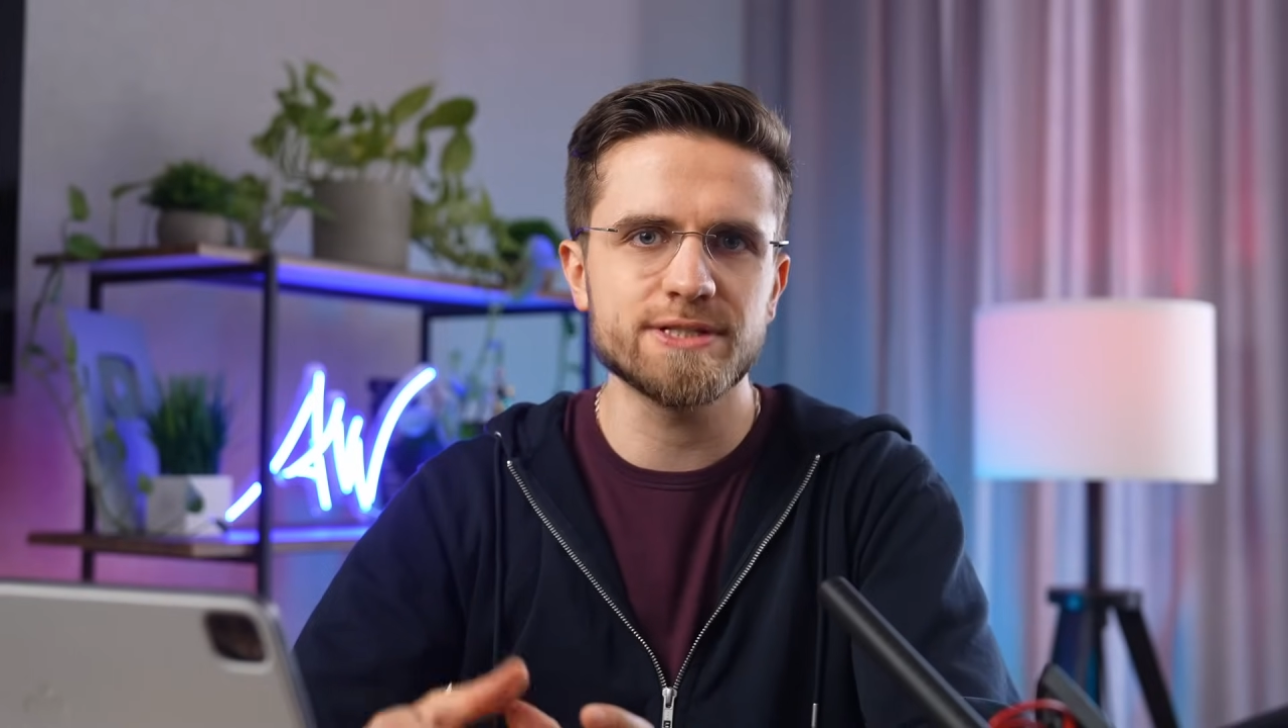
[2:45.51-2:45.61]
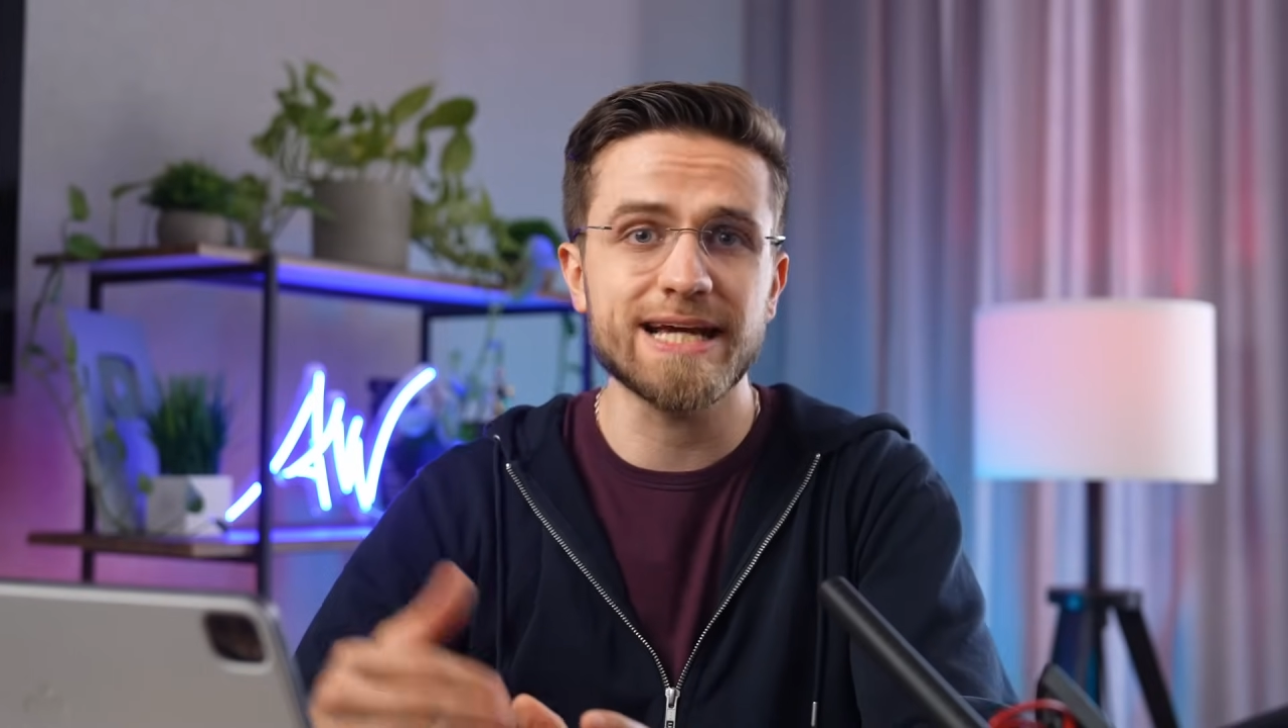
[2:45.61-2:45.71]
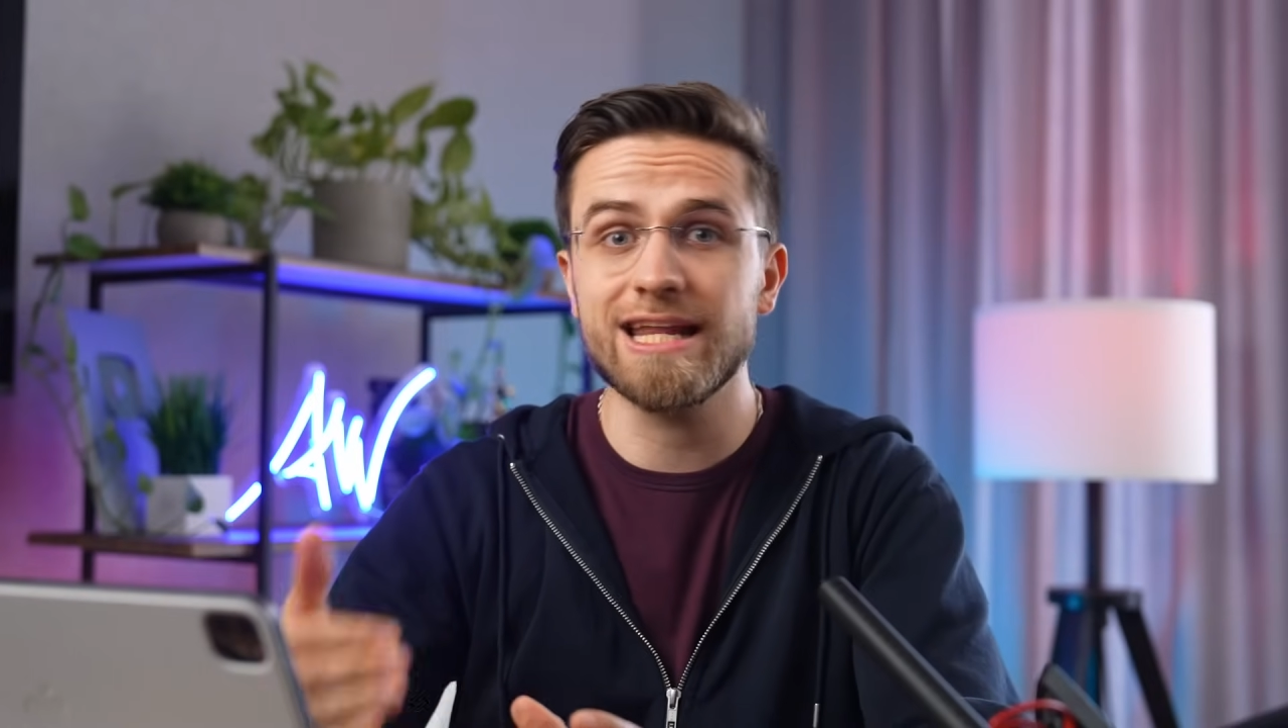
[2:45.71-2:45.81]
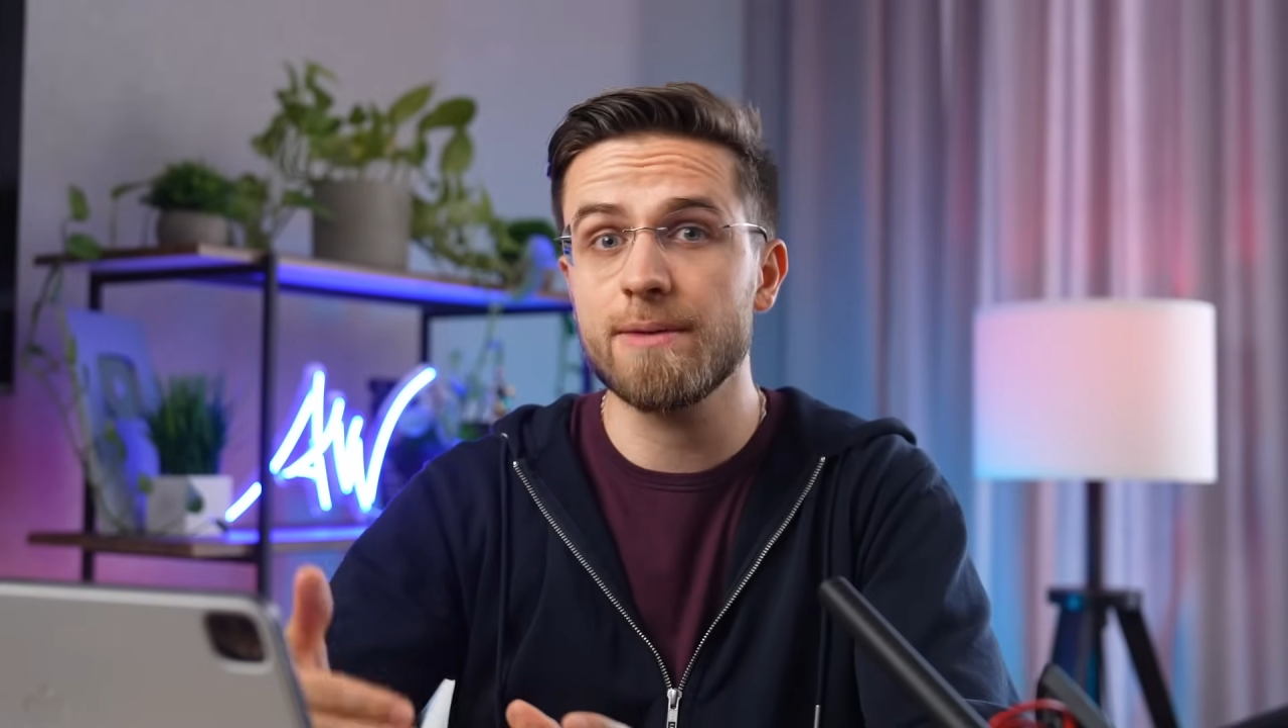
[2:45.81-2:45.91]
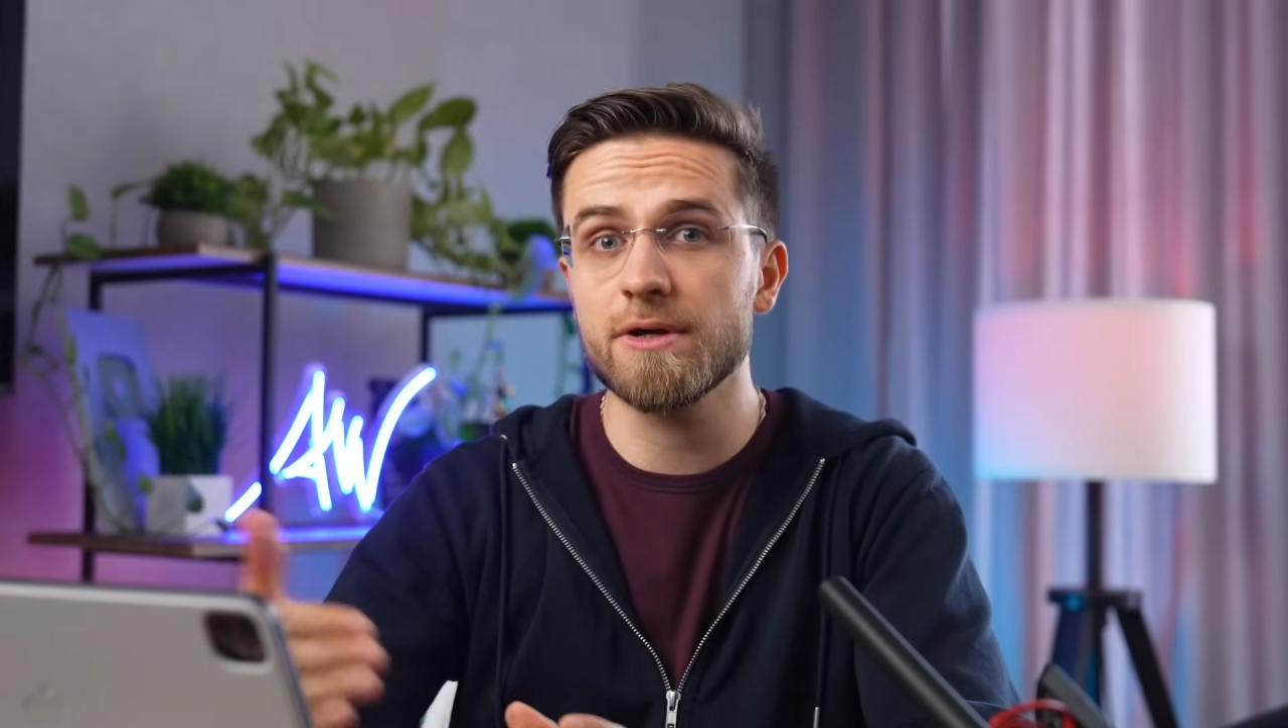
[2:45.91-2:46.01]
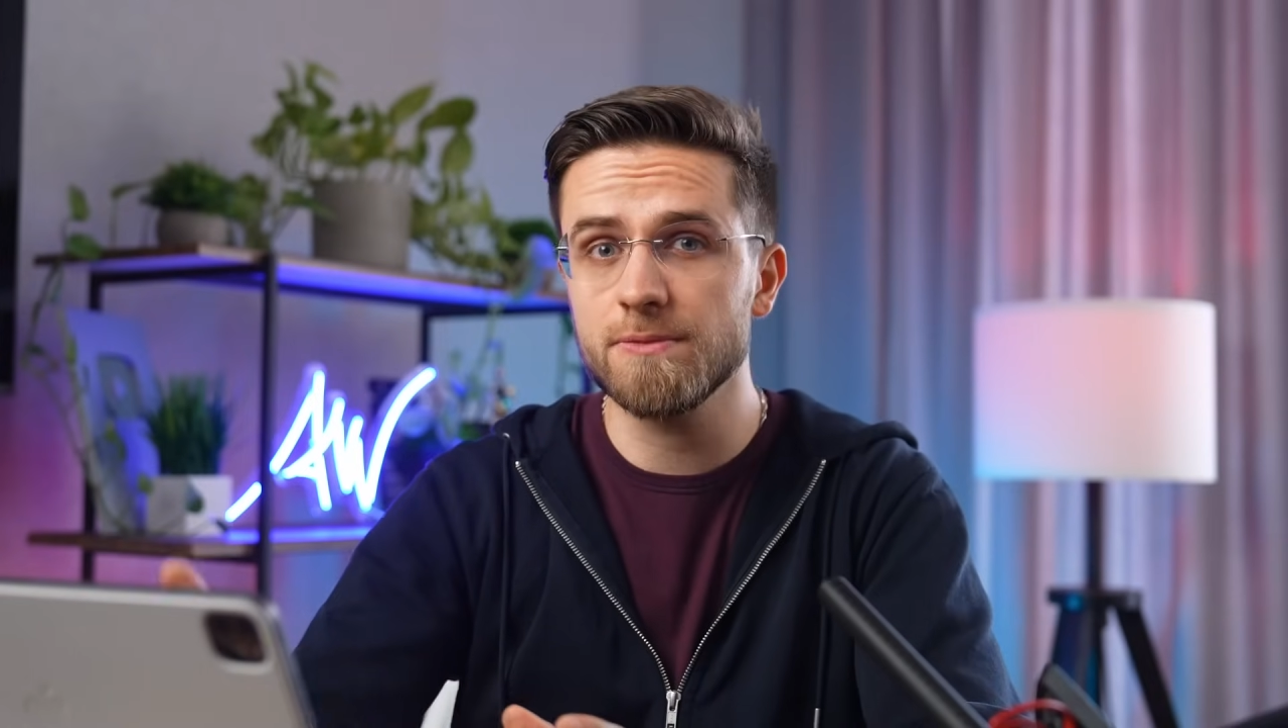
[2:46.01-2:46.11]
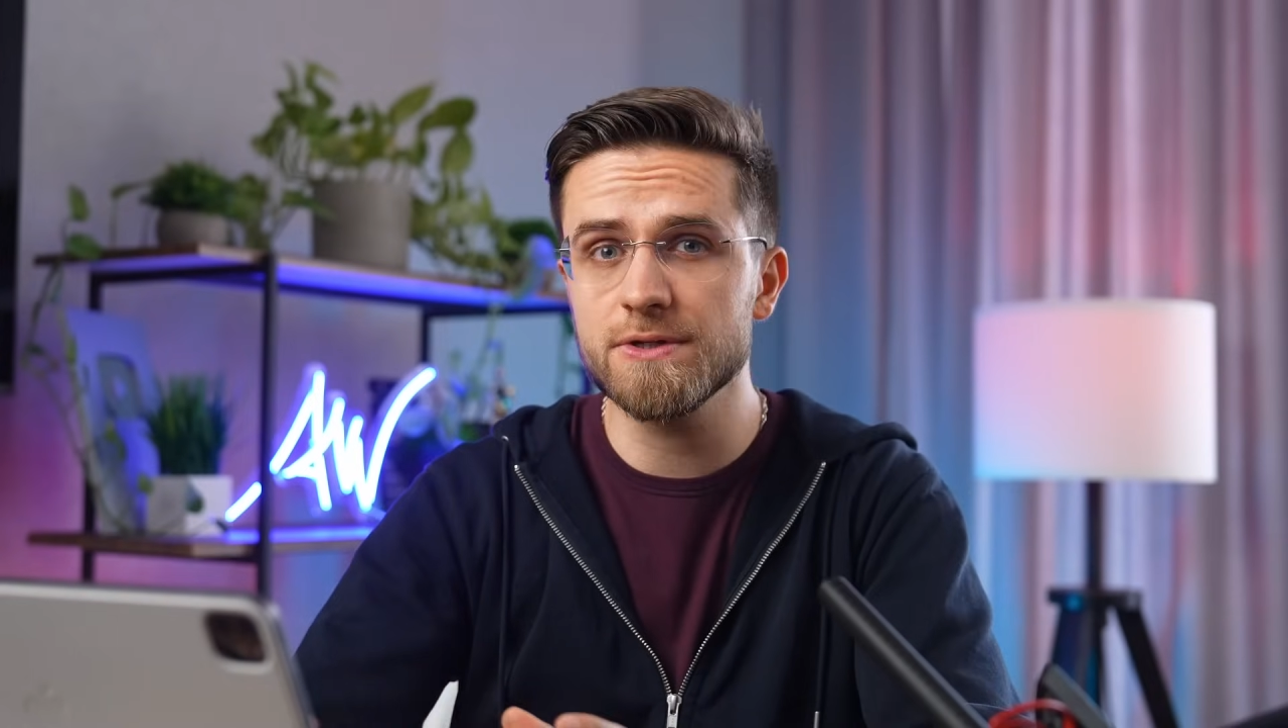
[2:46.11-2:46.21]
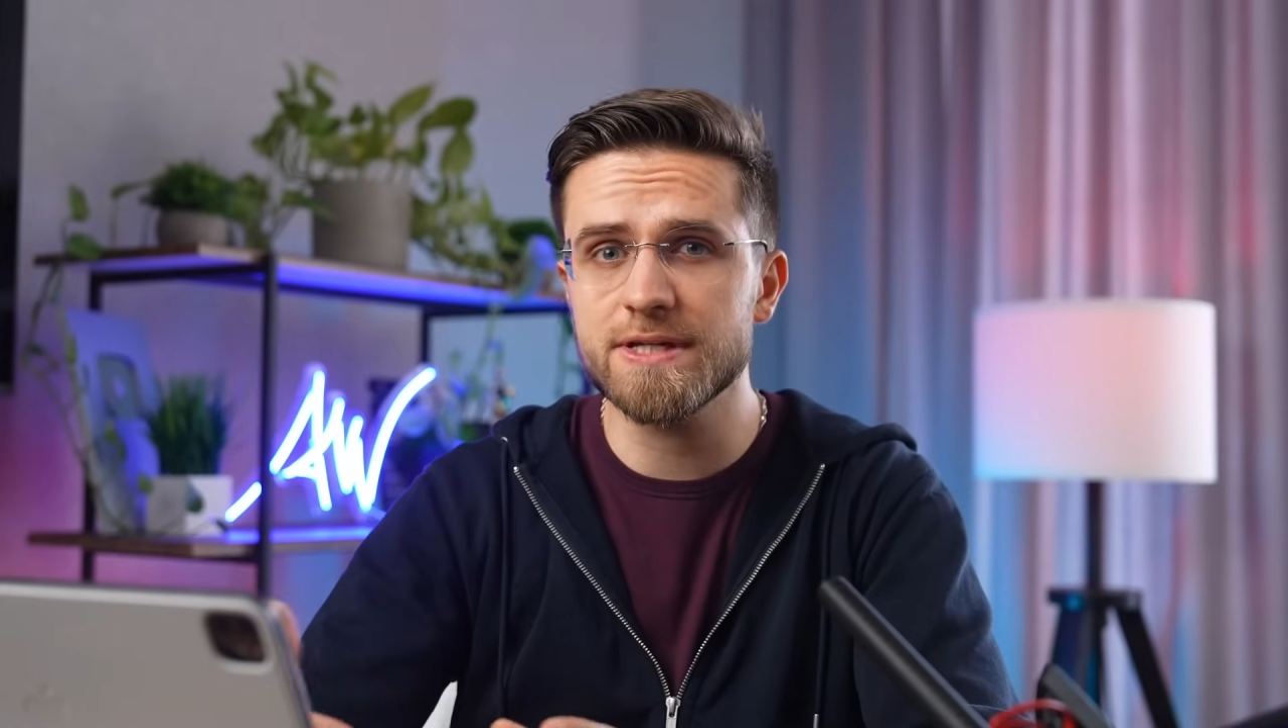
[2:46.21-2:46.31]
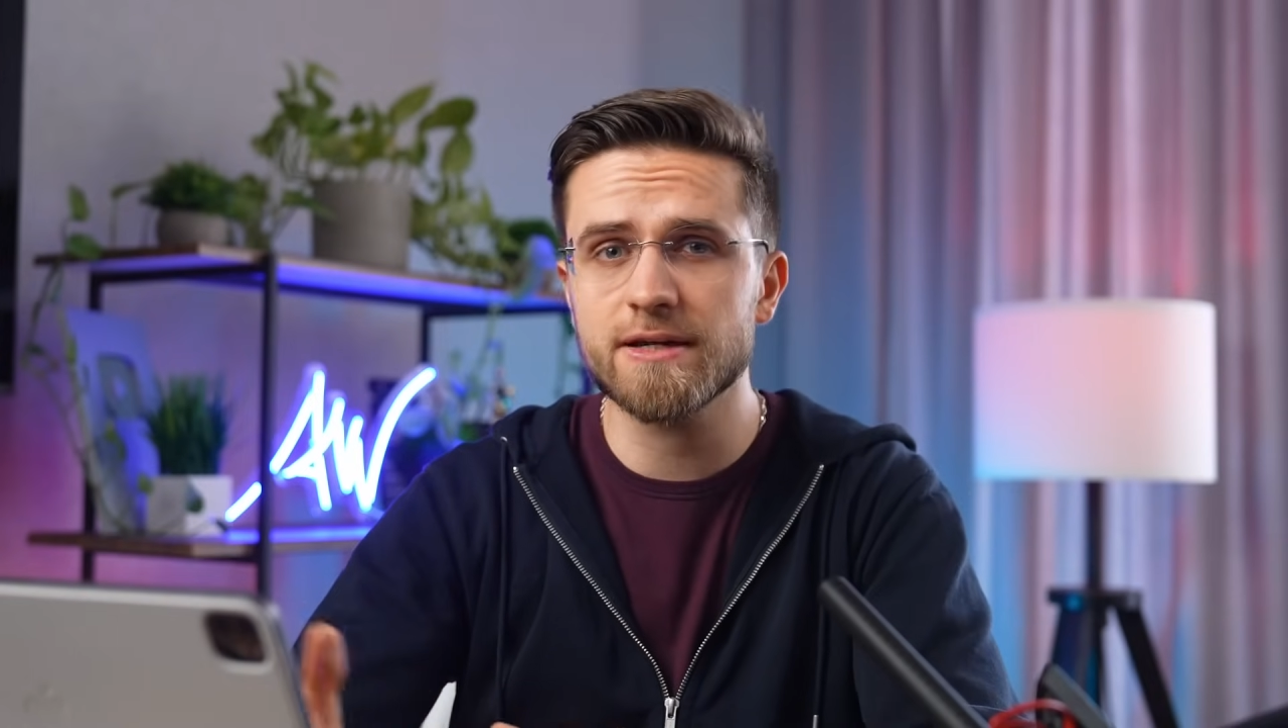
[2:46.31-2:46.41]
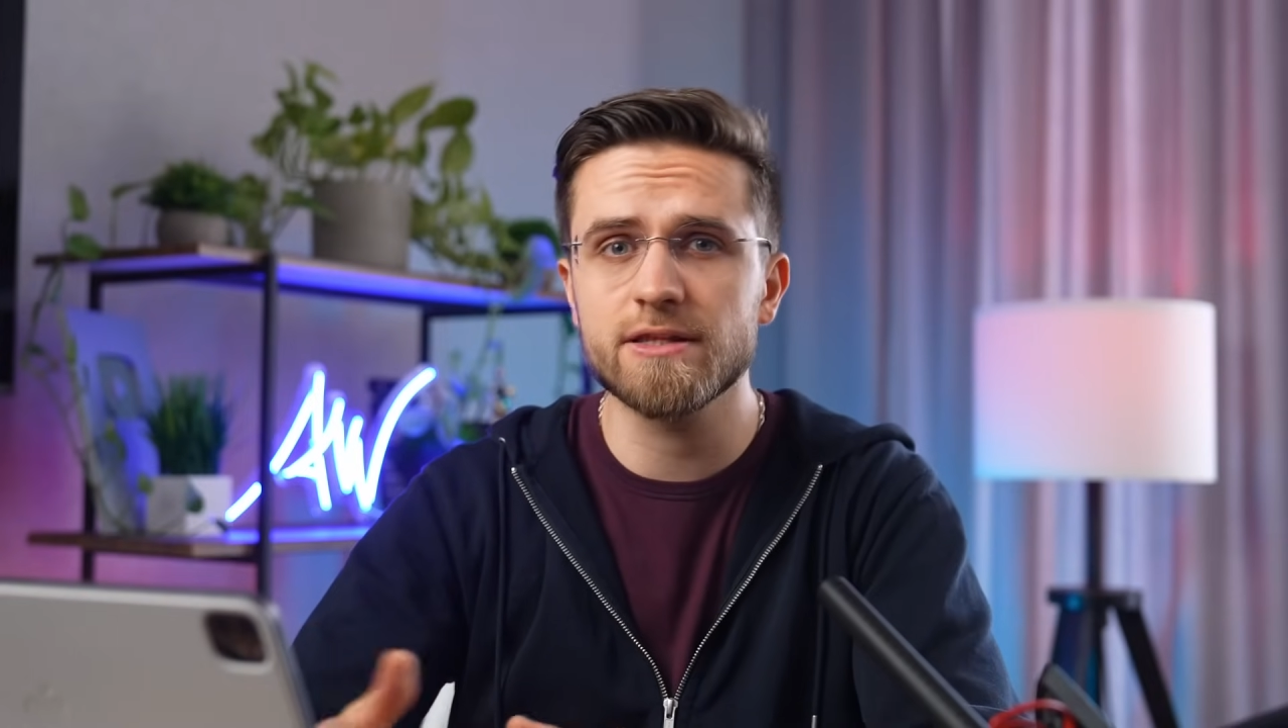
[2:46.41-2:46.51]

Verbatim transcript: dynamic music,